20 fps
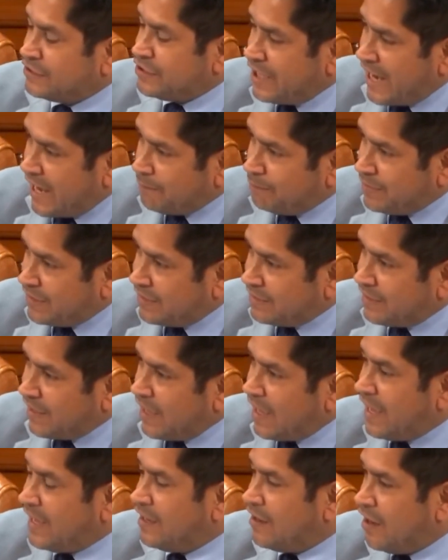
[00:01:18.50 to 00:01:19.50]
championed,
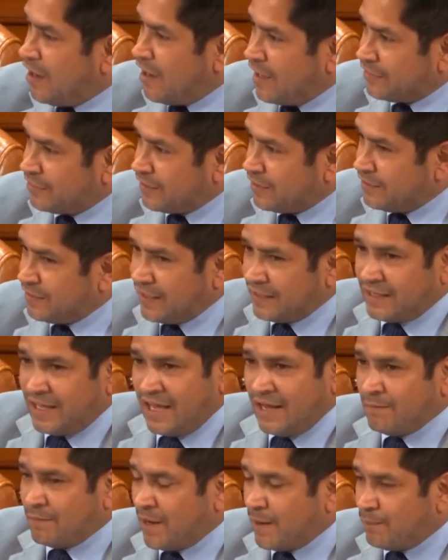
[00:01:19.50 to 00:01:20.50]
I authored, I
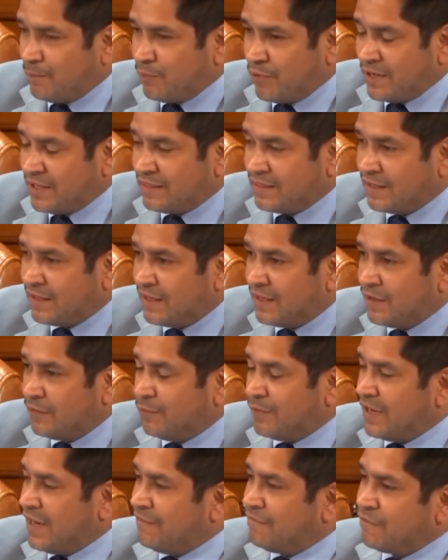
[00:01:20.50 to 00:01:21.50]
came up with
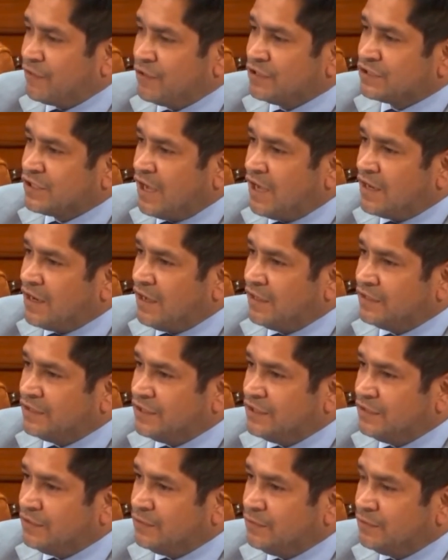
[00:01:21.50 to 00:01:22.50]
when I first got
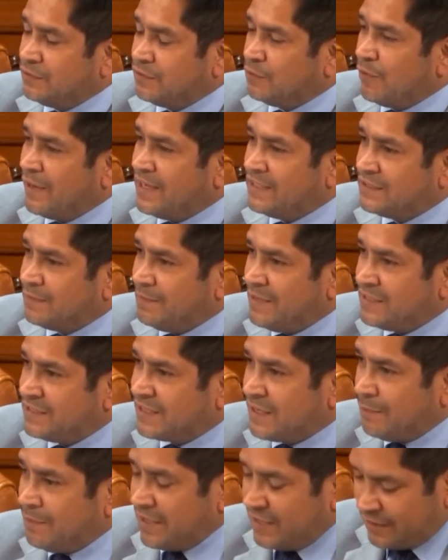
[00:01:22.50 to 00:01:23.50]
onto the Ways and
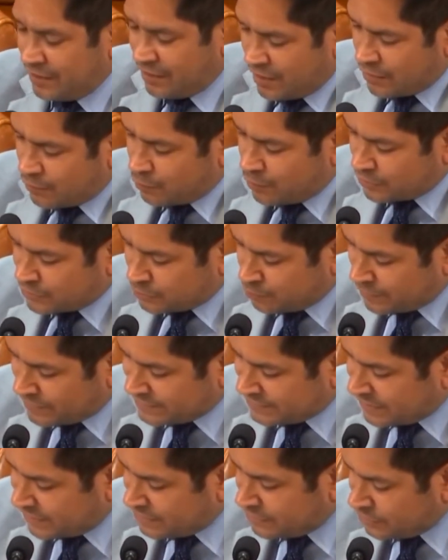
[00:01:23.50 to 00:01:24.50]
Means Committee, which
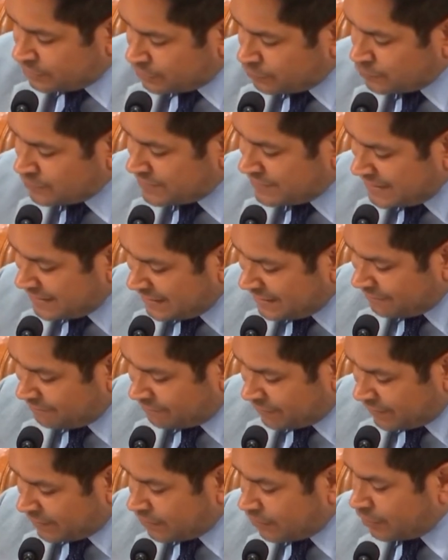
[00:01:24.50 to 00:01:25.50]
was the used
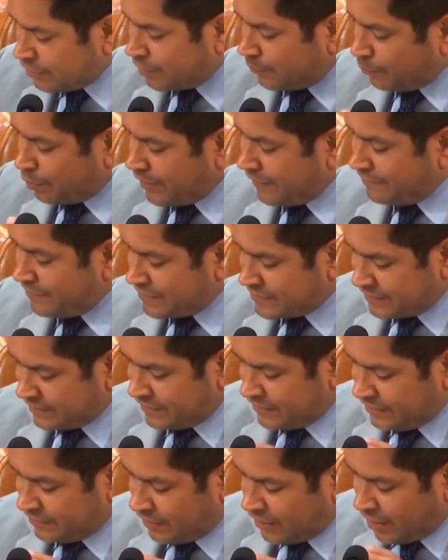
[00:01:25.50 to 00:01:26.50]
EV, or the
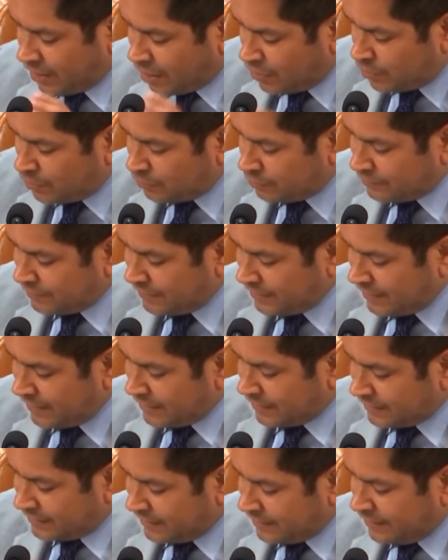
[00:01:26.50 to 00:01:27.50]
previously owned
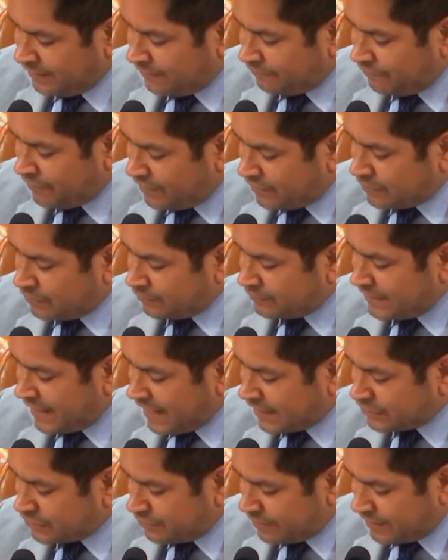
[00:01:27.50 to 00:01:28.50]
clean vehicle
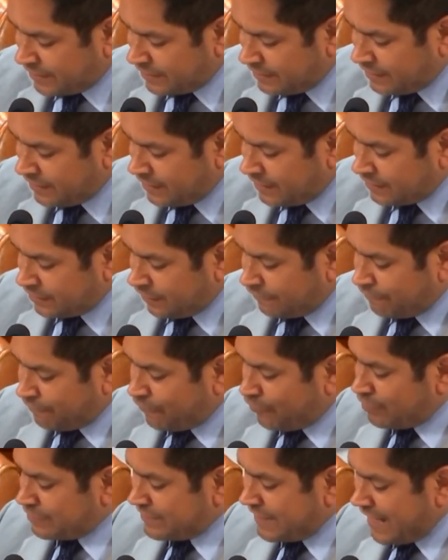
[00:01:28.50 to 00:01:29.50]
tax credit, the
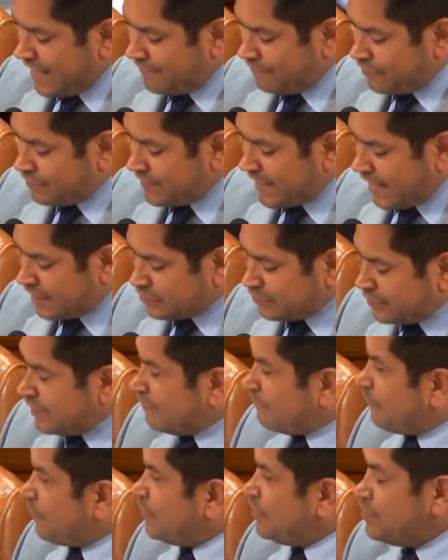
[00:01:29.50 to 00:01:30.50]
first ever tax
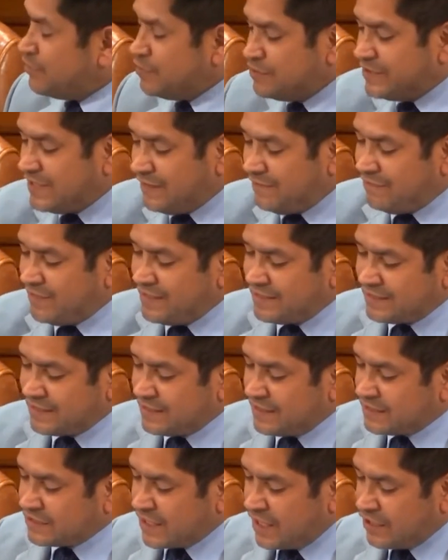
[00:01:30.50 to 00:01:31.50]
credit for used EVs
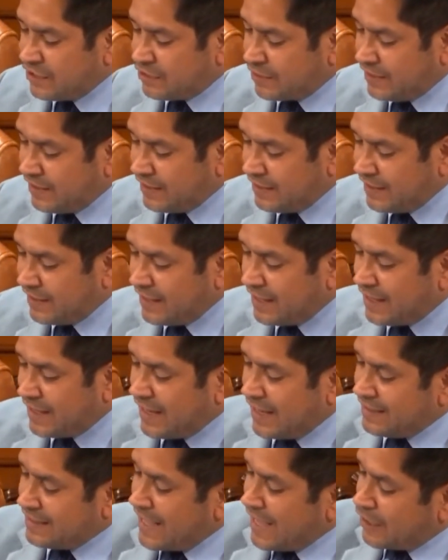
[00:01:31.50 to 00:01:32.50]
in this country.
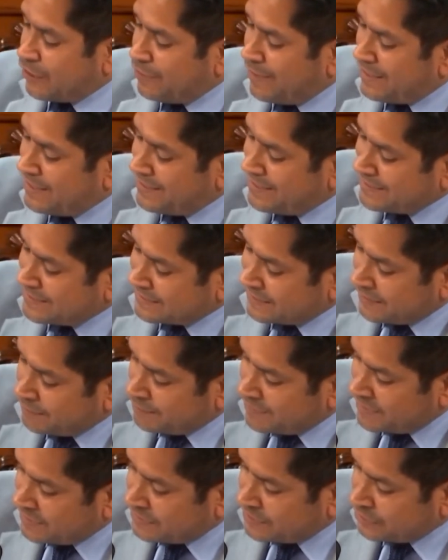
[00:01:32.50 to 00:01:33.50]
And that credit is
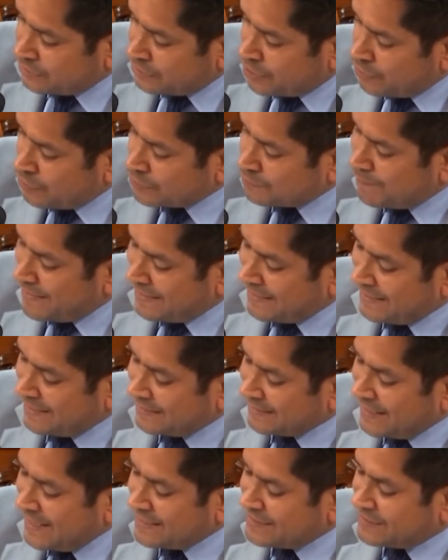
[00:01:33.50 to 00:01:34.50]
limited to those
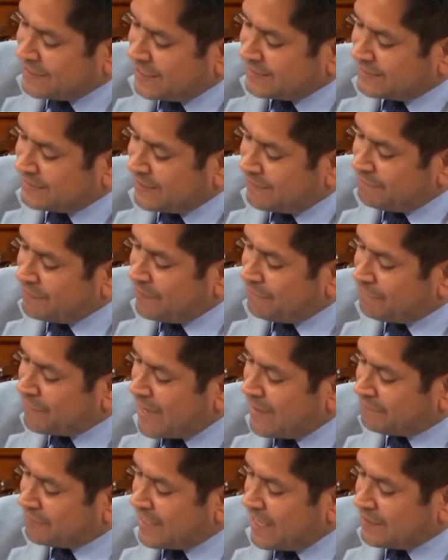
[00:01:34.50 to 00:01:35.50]
making less than
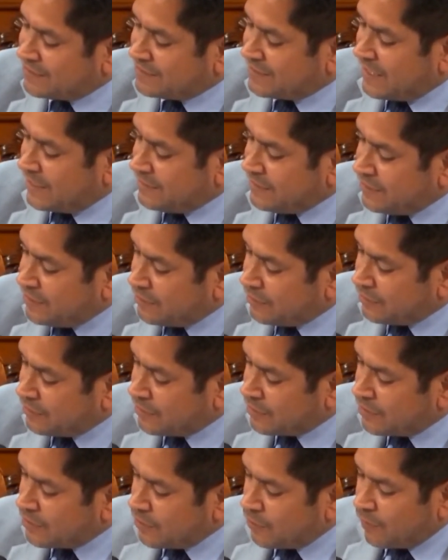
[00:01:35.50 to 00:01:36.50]
$75,000 a year
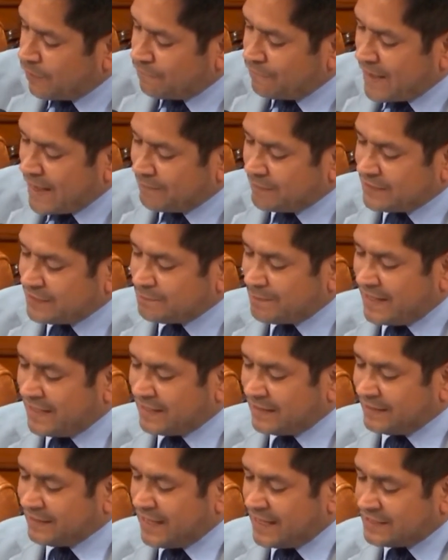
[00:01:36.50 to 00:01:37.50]
or families
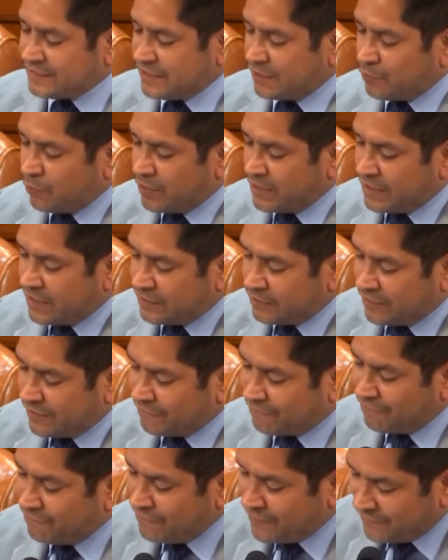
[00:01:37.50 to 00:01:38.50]
making less than
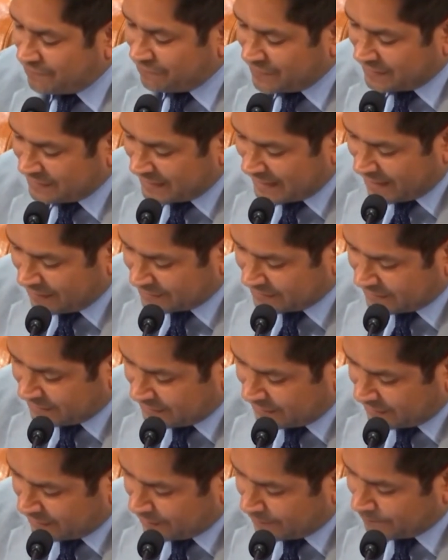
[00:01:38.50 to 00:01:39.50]
$150,000
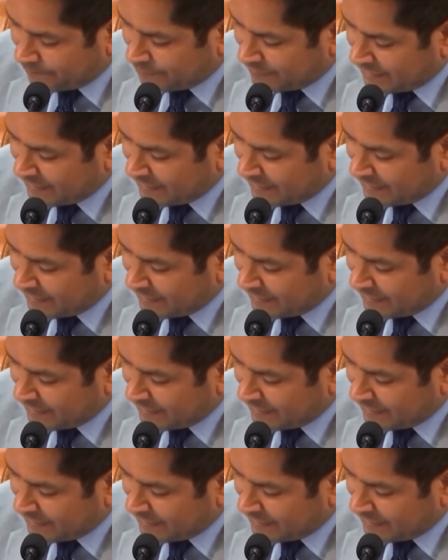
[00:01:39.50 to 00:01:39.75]
a year.